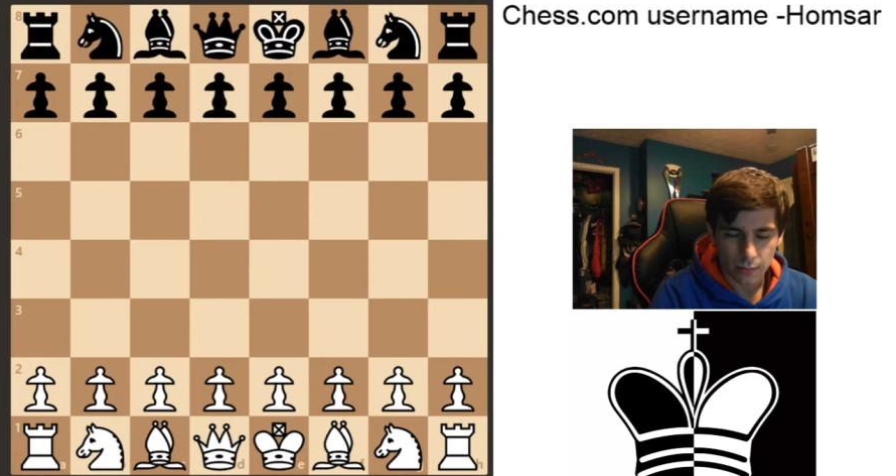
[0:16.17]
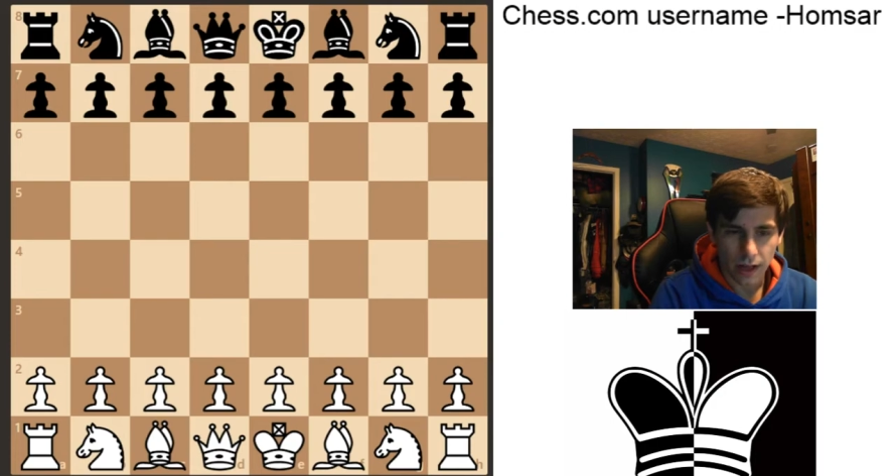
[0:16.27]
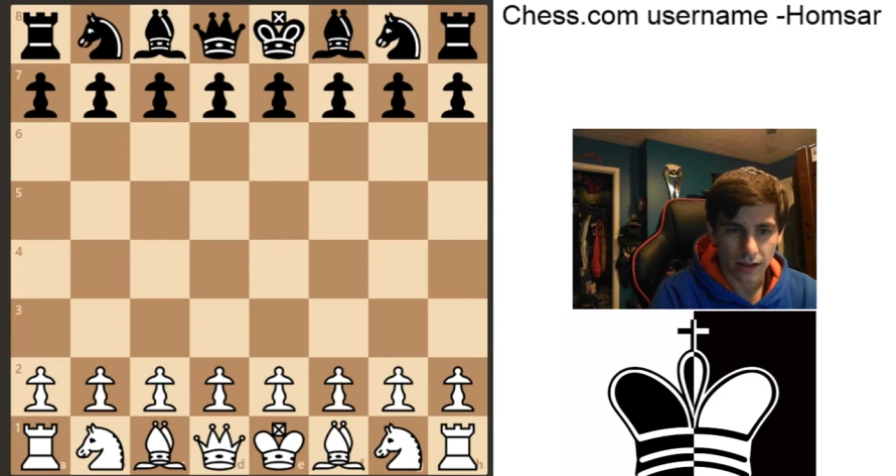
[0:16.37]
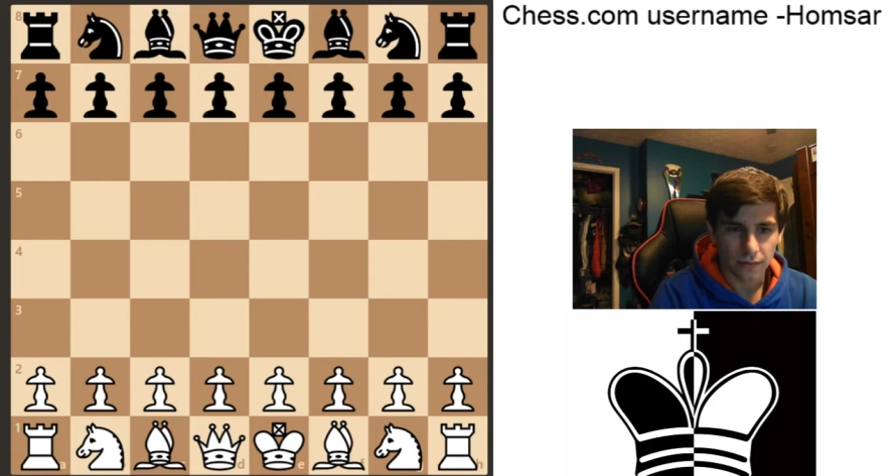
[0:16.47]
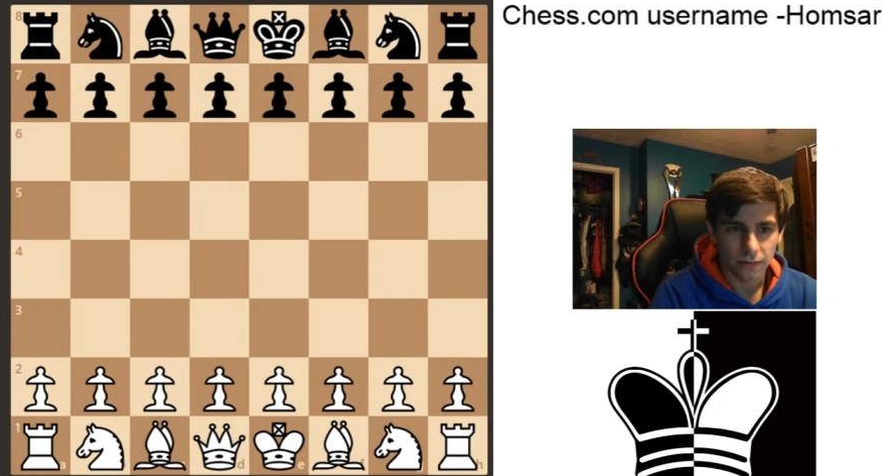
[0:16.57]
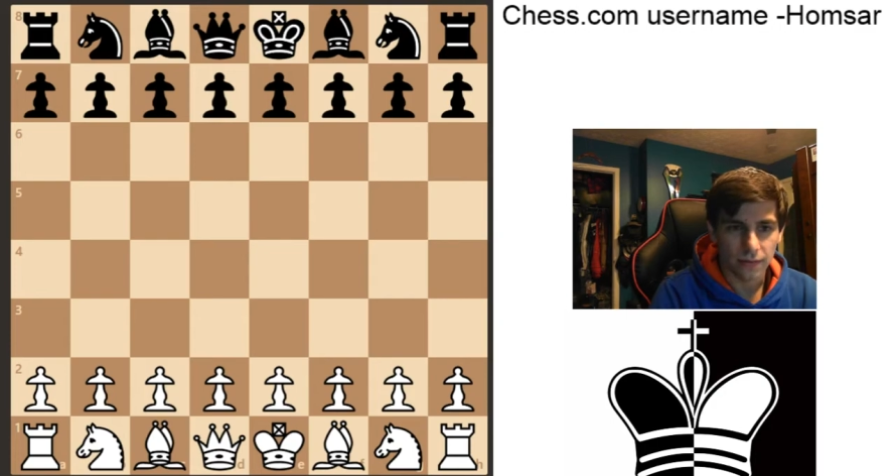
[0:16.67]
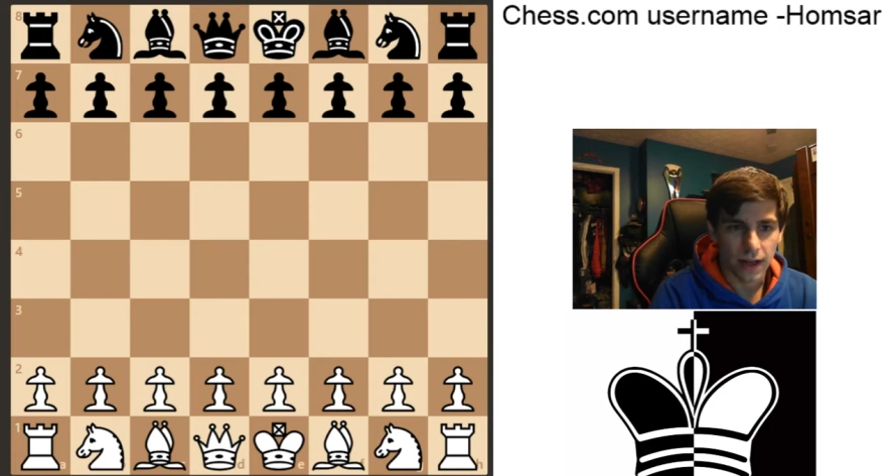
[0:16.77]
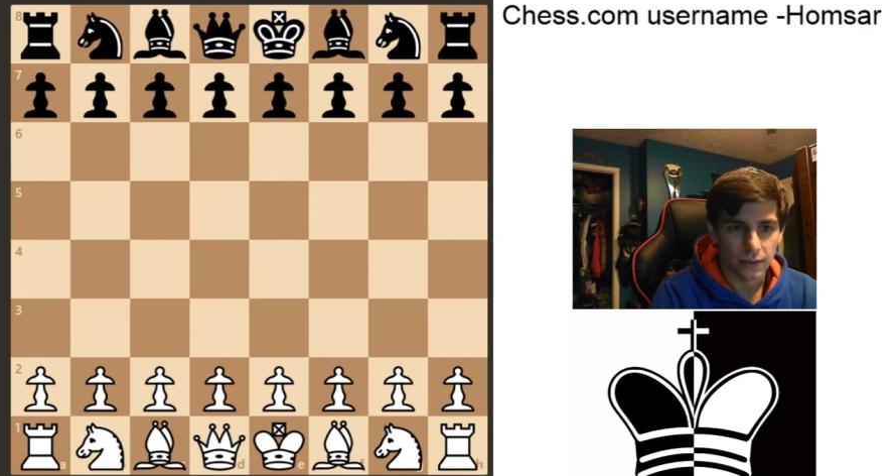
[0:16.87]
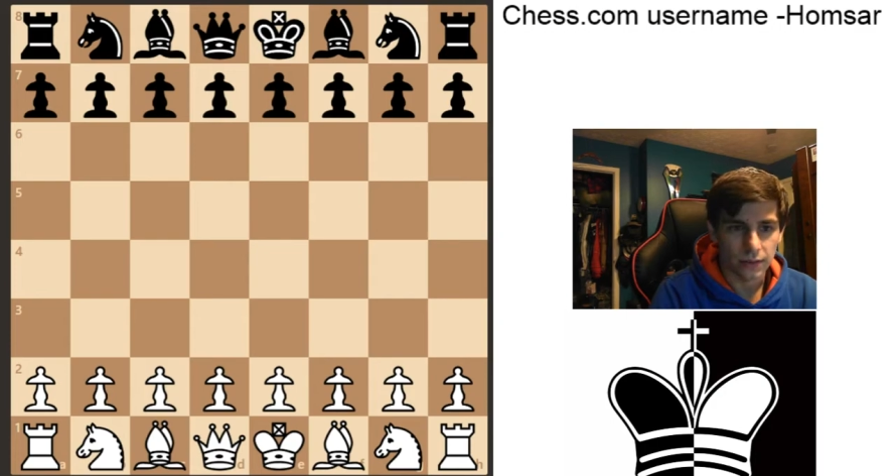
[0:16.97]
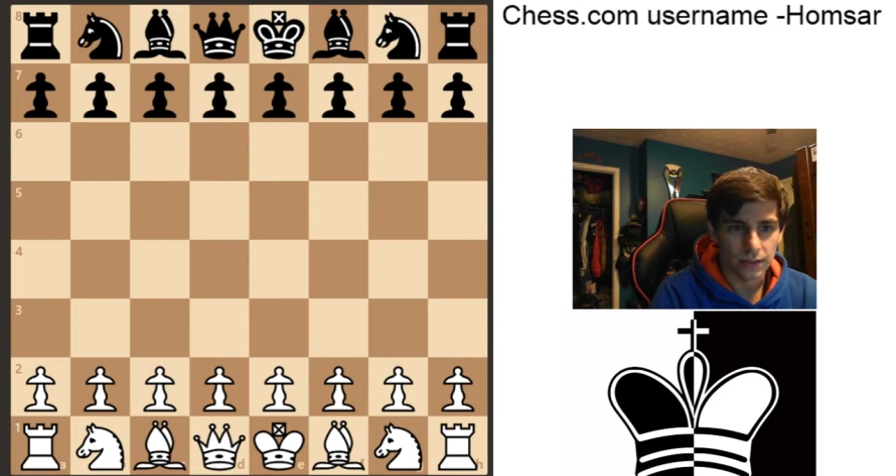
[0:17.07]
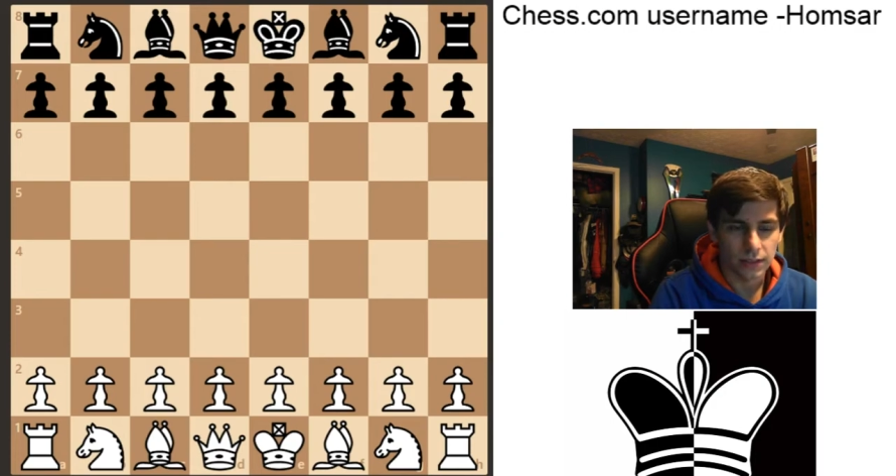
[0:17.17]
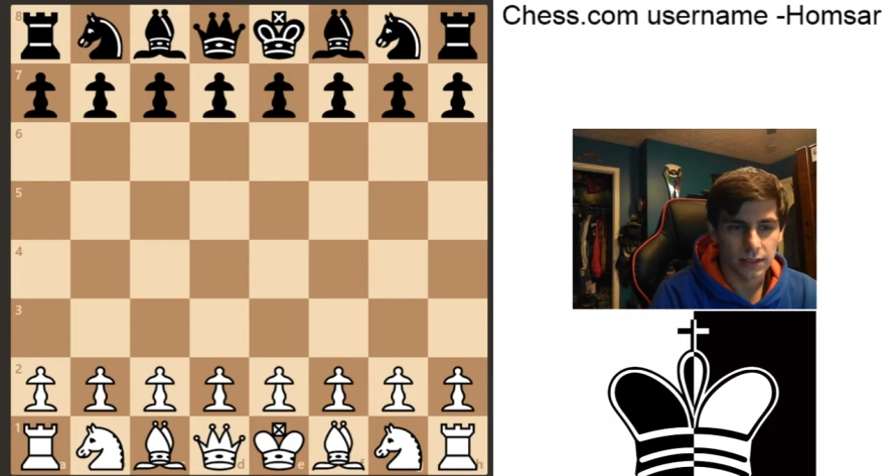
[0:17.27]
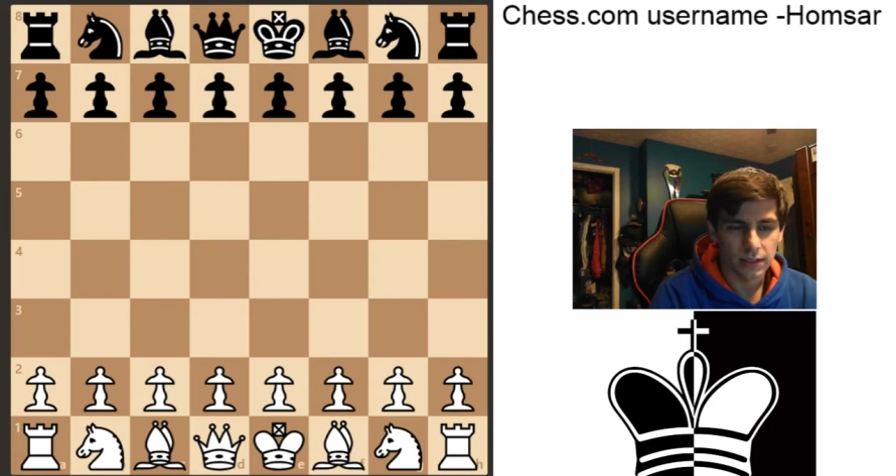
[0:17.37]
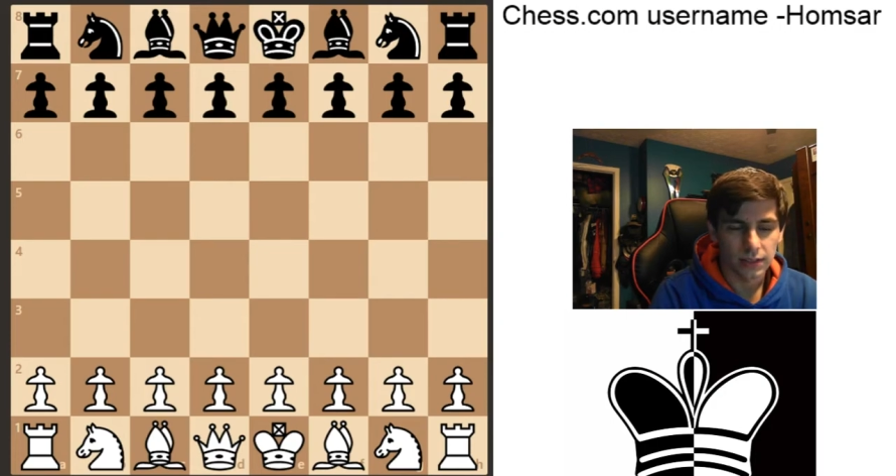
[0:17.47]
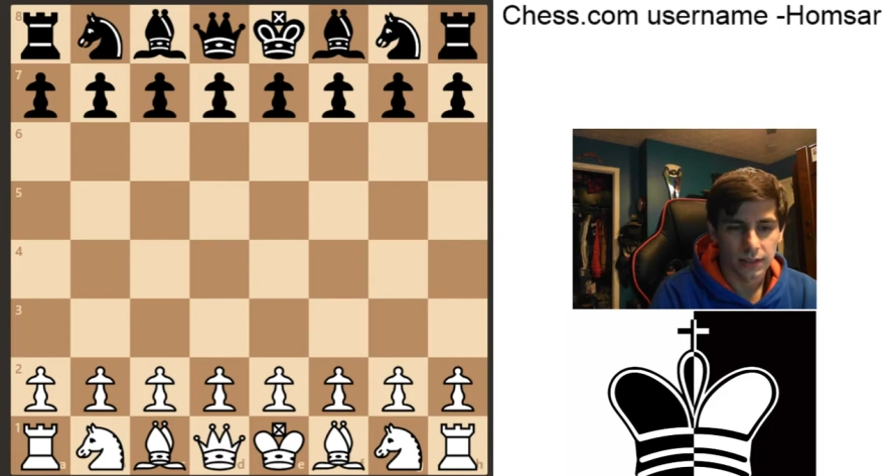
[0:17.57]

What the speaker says: about 1,000,